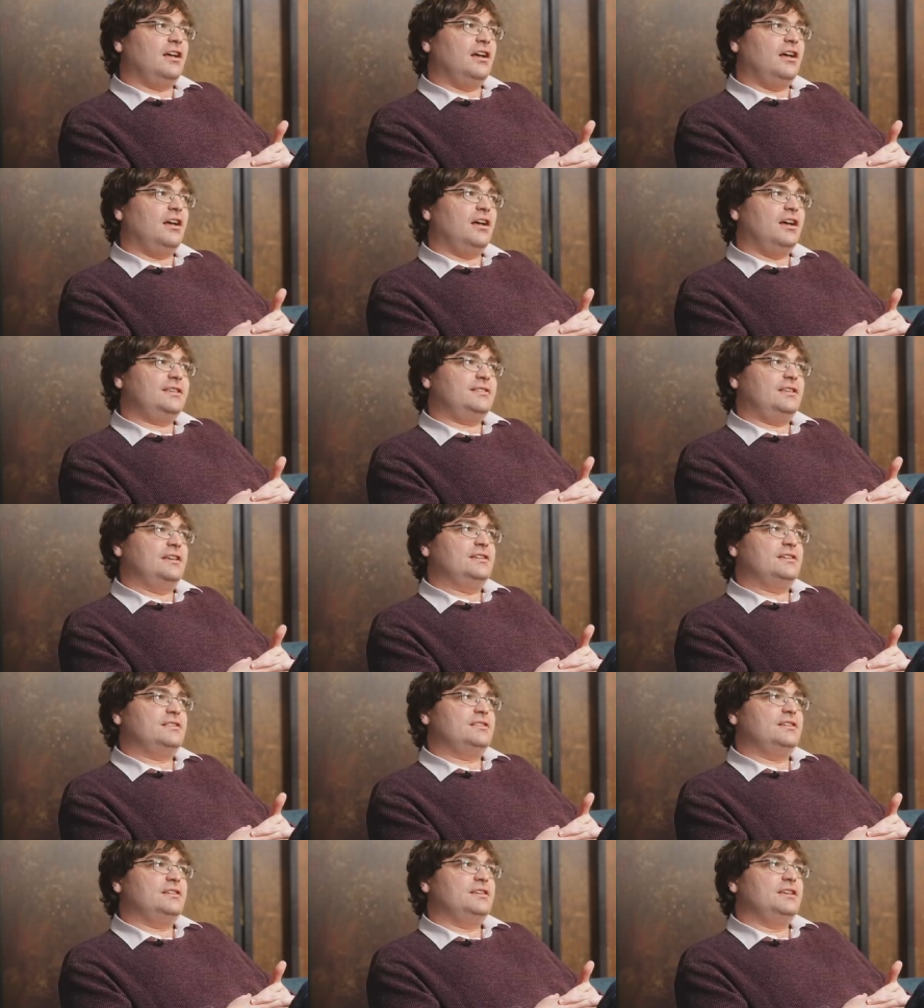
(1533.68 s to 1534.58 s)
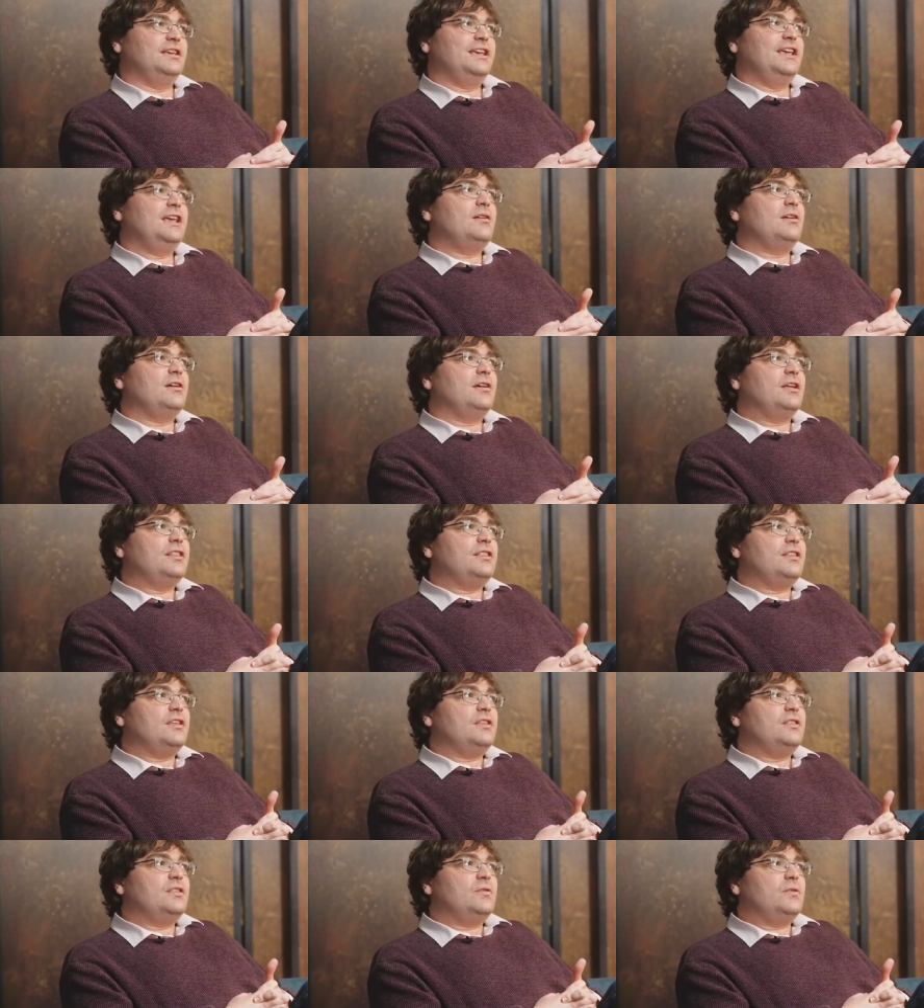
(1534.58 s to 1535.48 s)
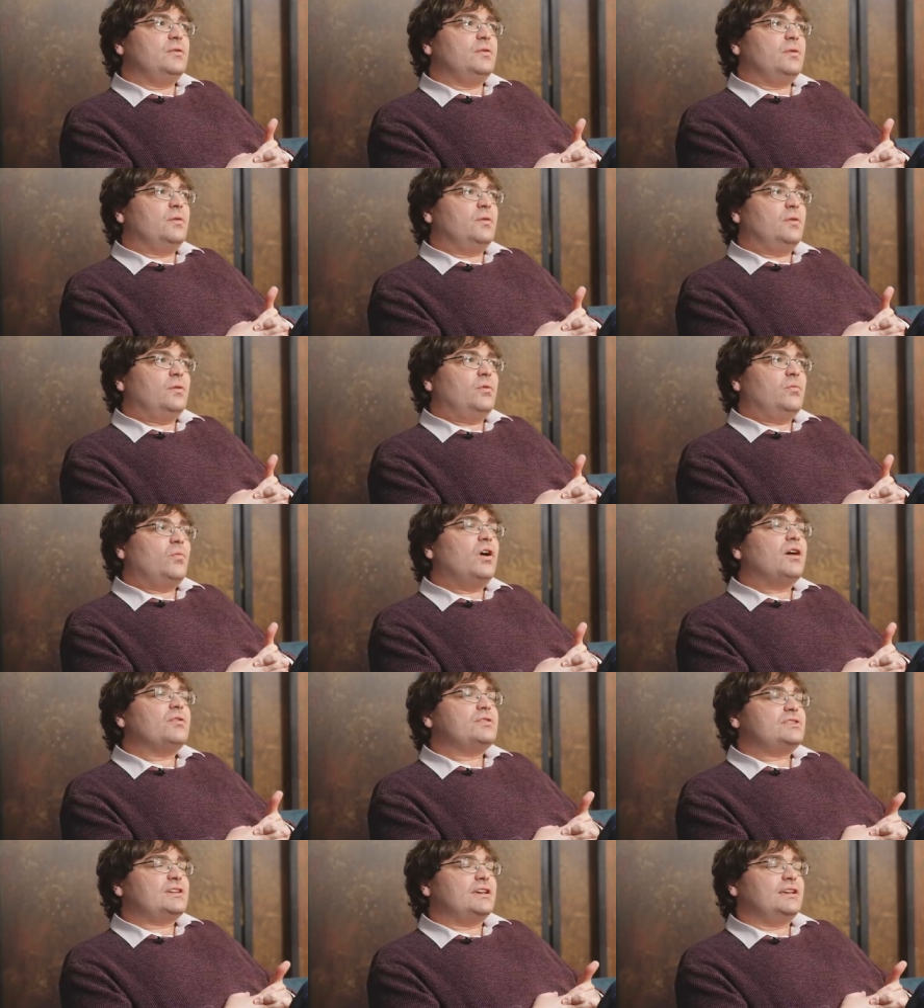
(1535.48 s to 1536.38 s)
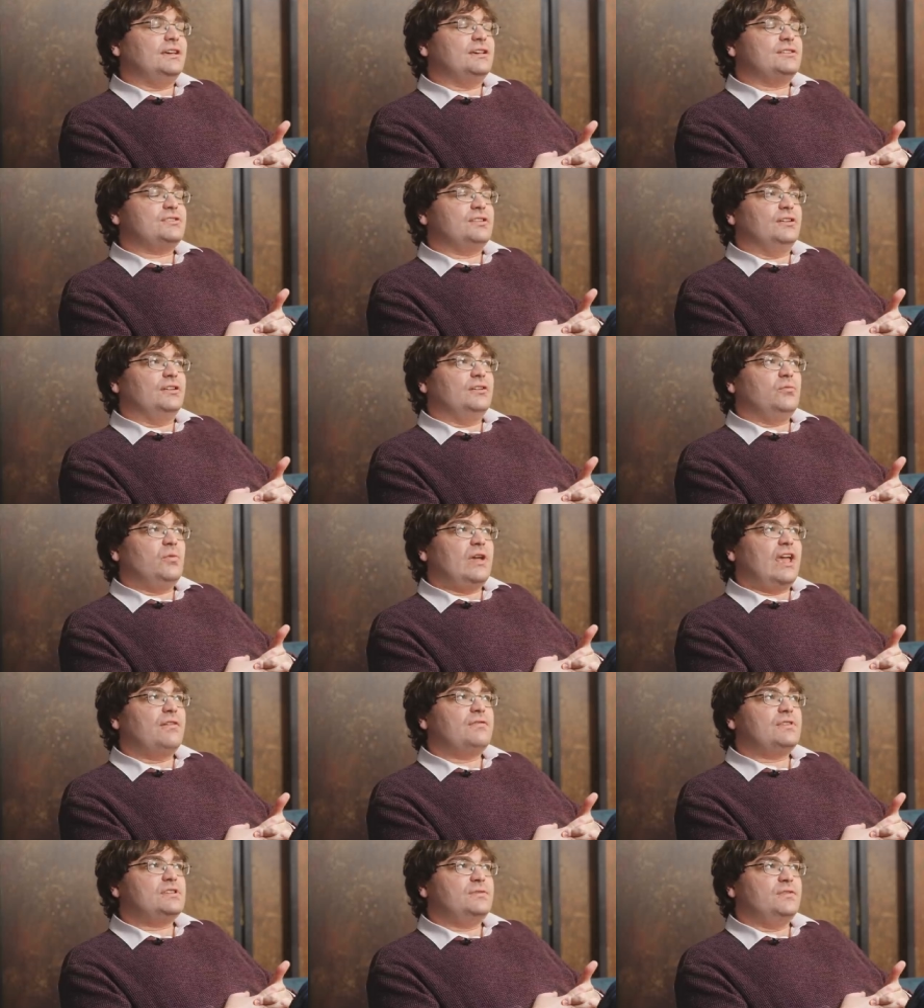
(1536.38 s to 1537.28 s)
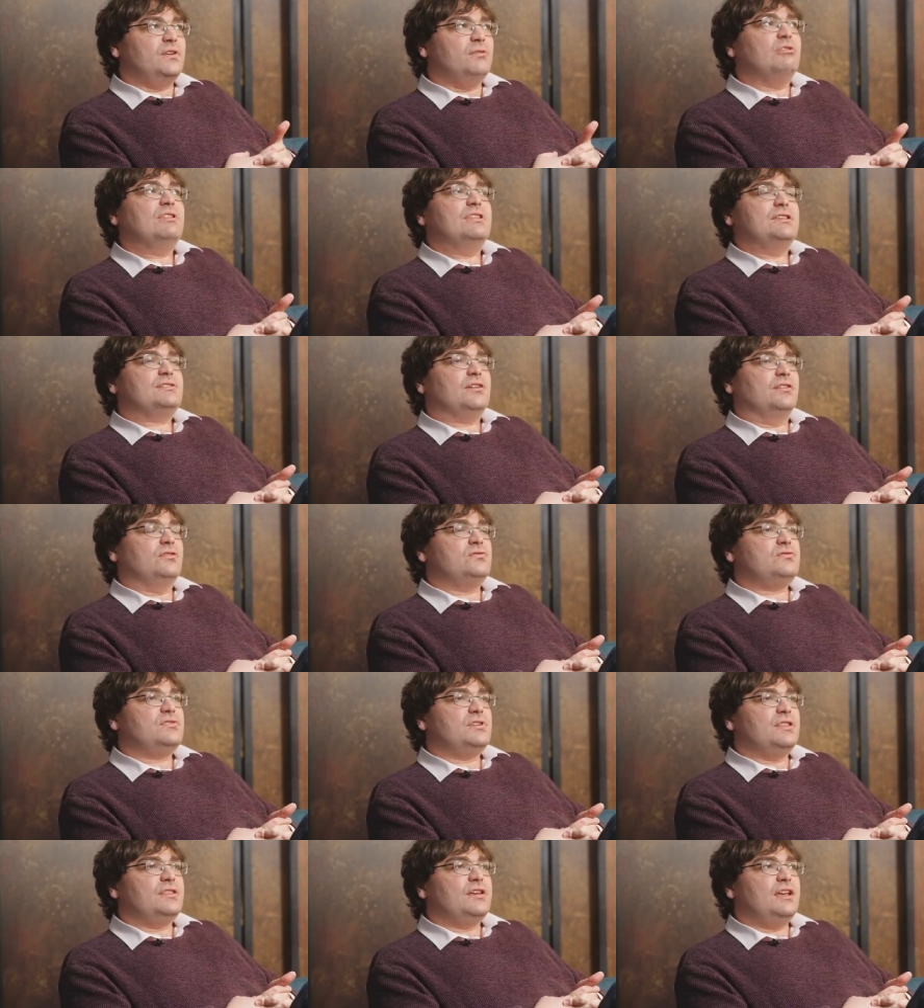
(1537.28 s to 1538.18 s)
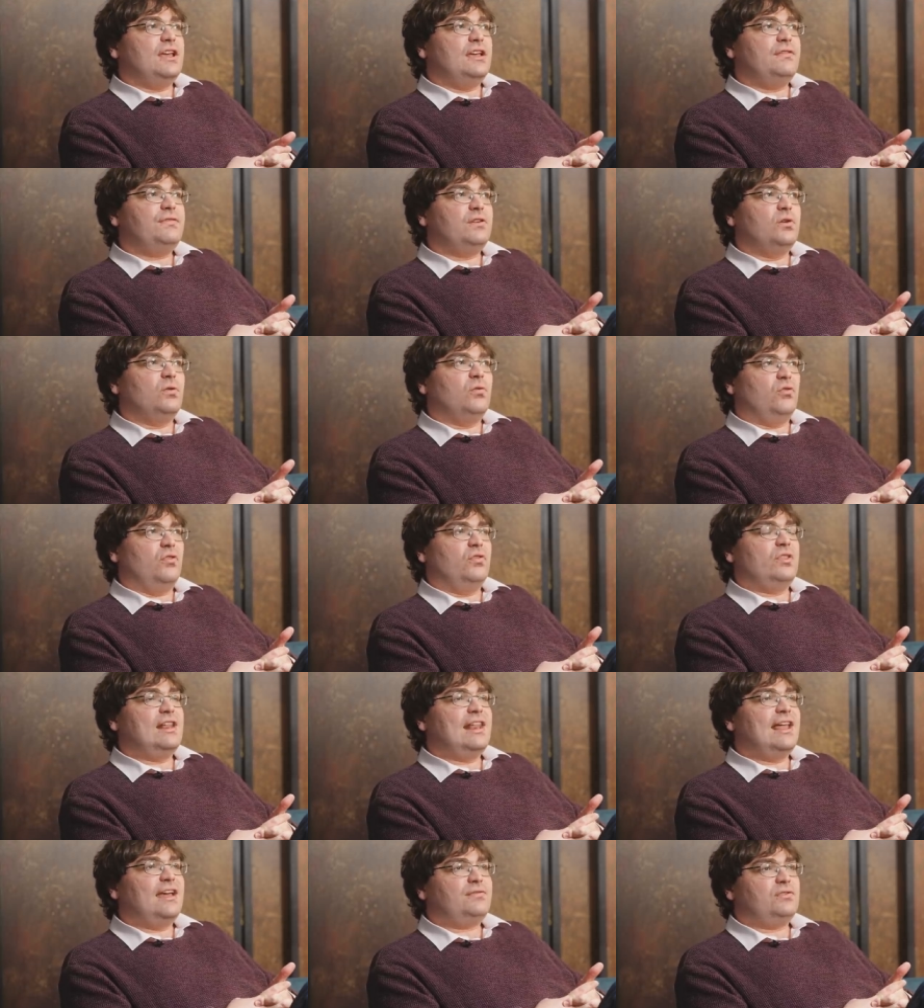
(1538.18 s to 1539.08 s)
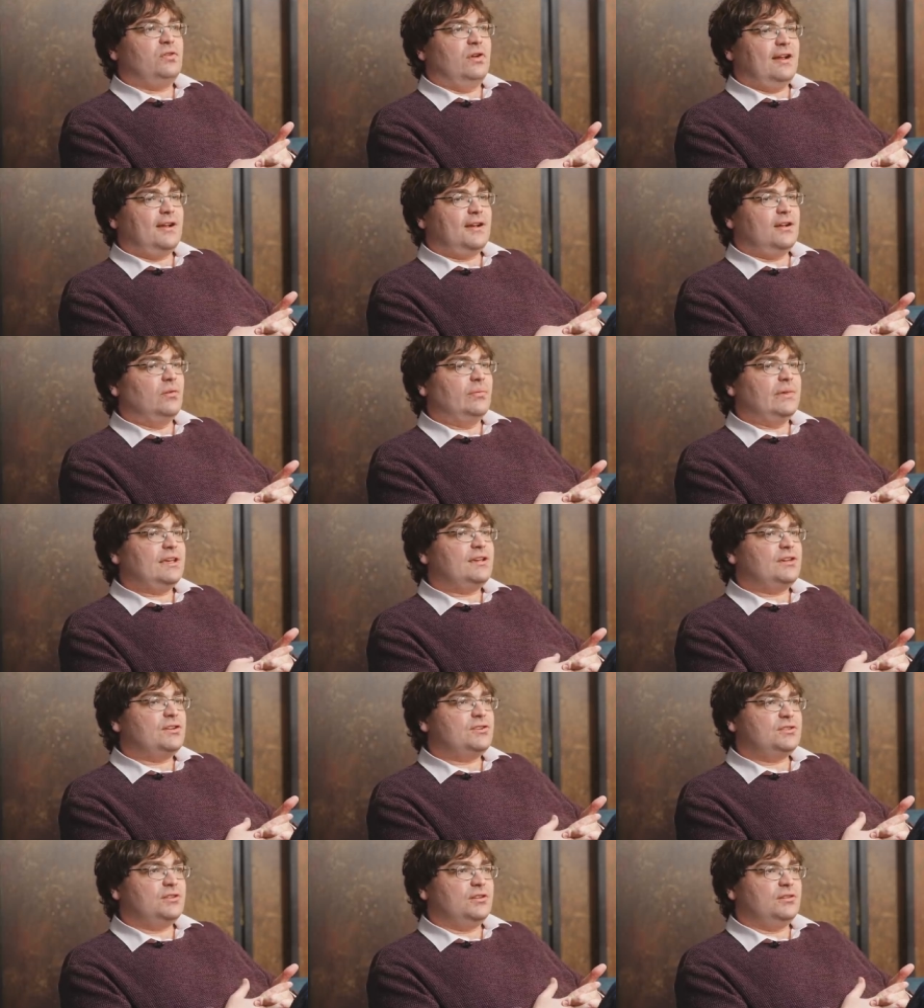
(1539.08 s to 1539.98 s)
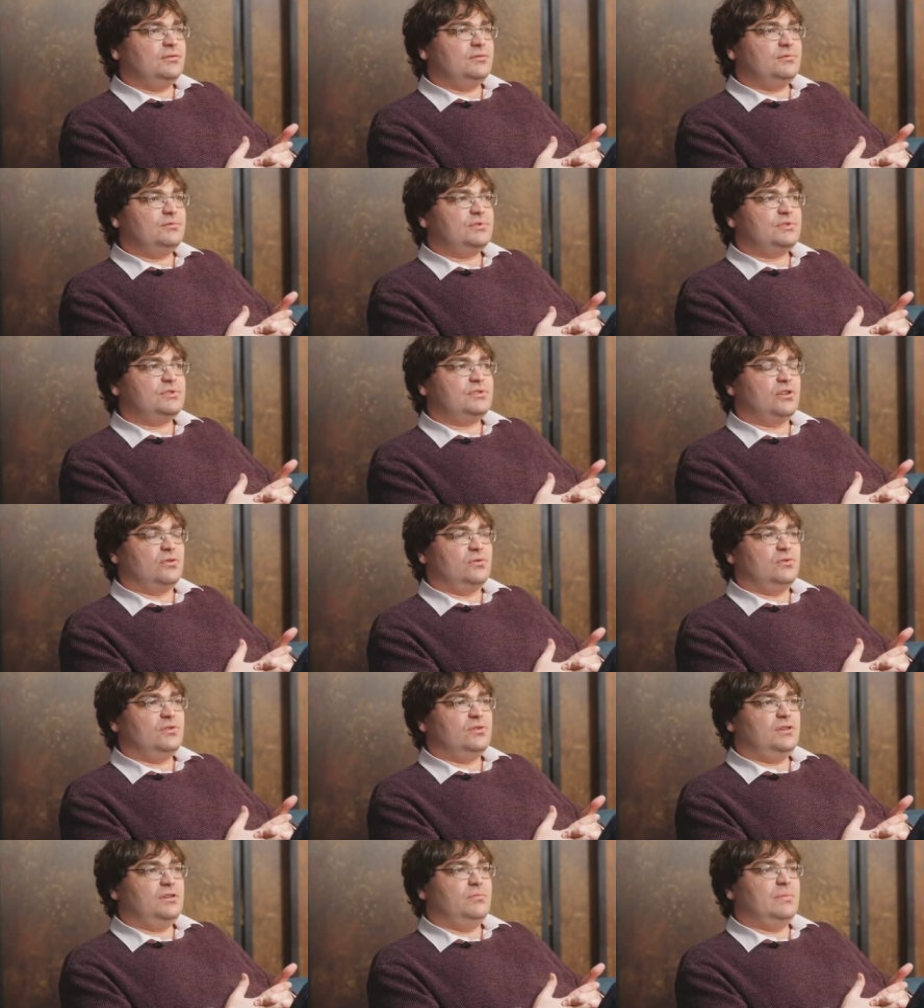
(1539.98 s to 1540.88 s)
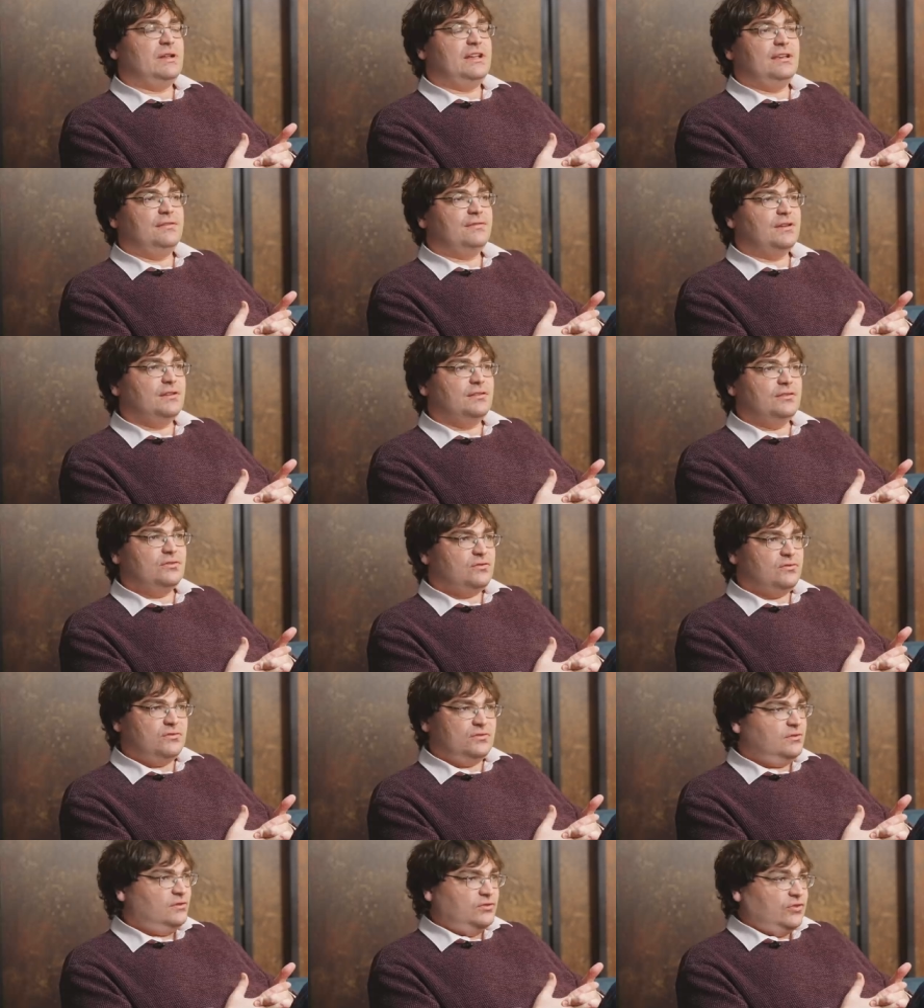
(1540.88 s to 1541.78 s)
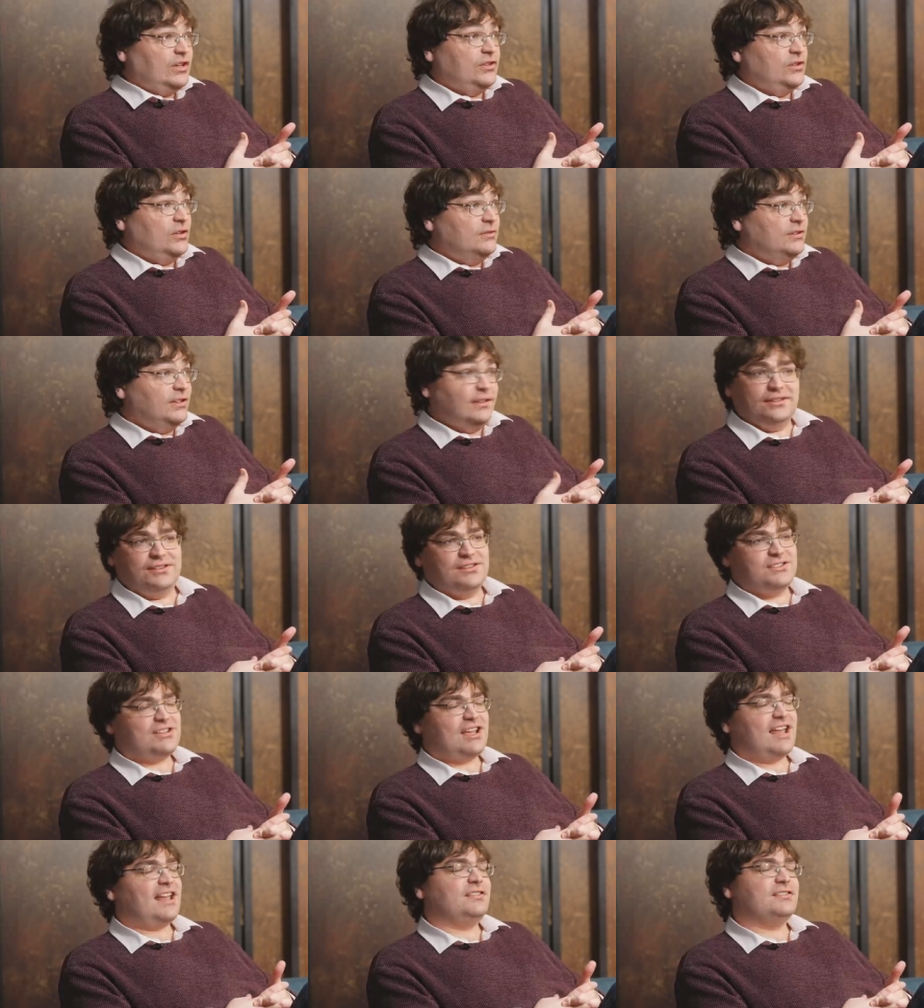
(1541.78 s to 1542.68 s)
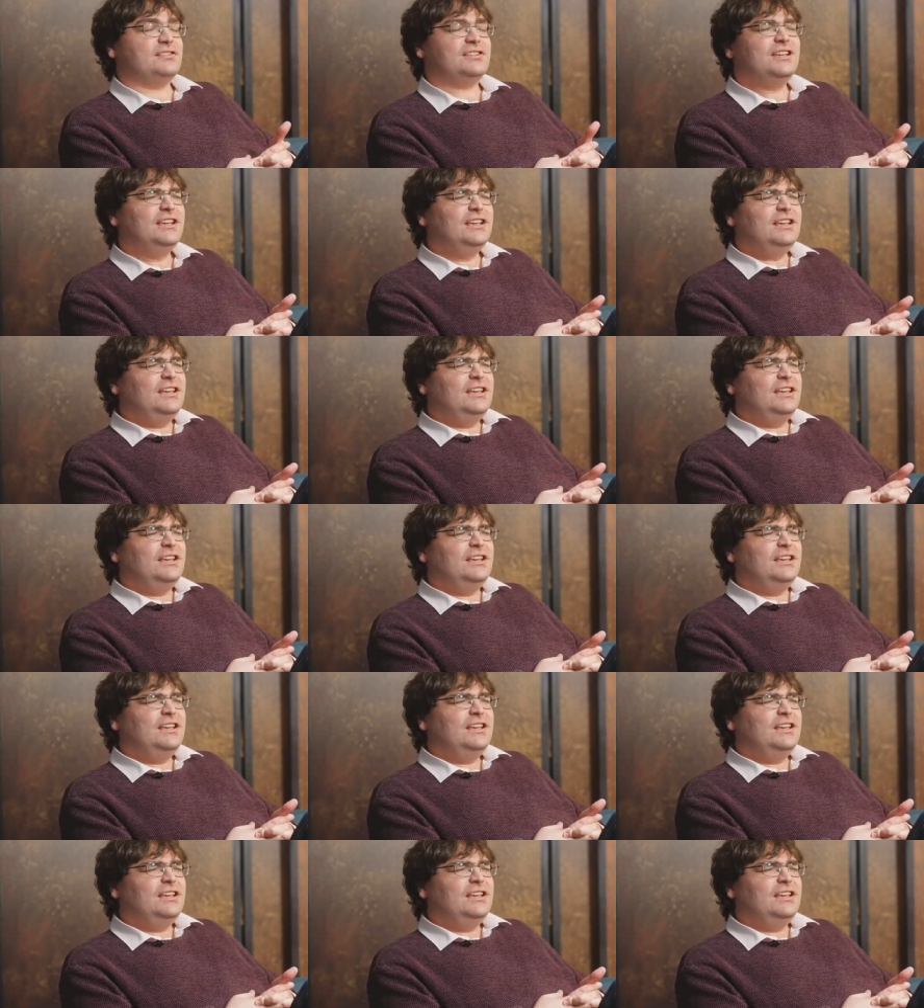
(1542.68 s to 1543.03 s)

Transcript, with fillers: I think that what I would say is that we have this view in this country that if you're on the left on economic issues, so you believe in trade unions and,